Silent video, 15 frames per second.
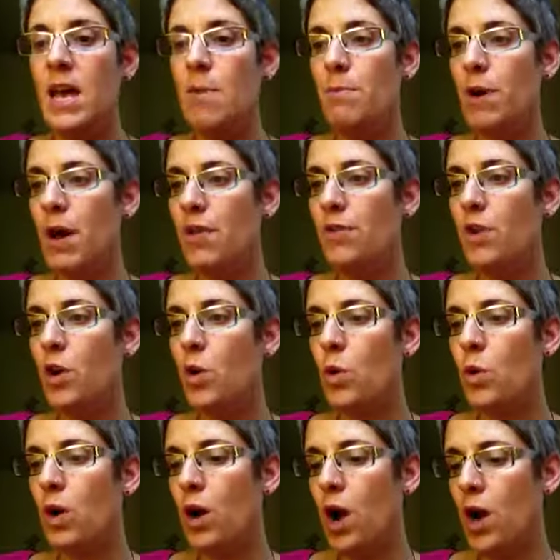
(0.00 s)
But the
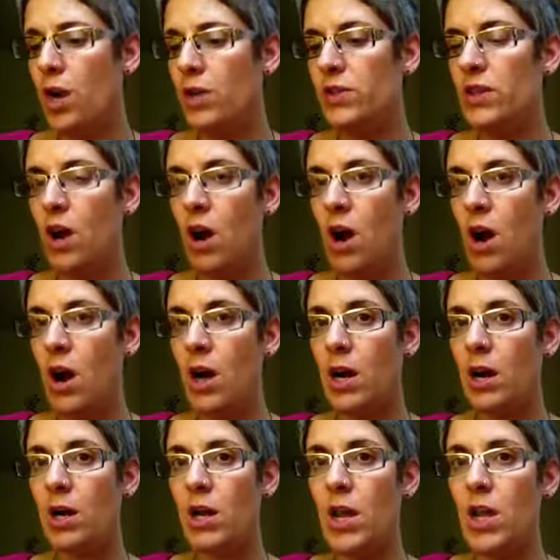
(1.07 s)
cards
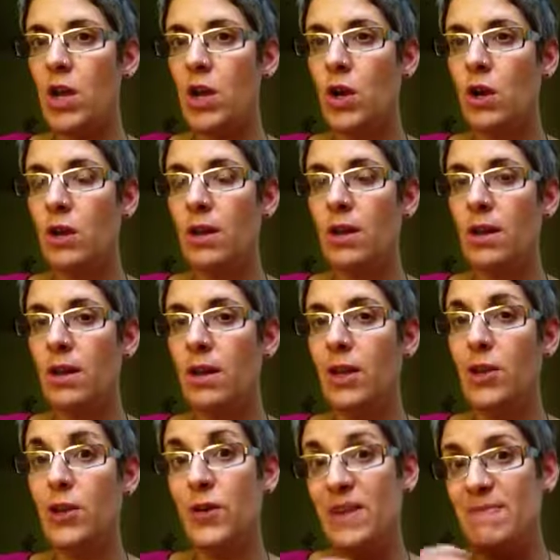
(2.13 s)
are
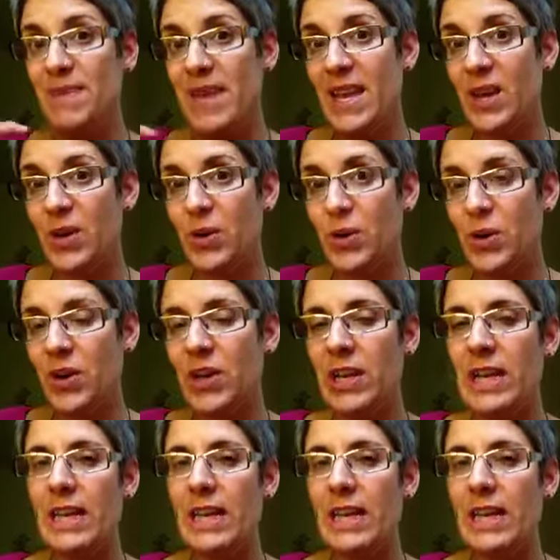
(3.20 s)
creepy and quirky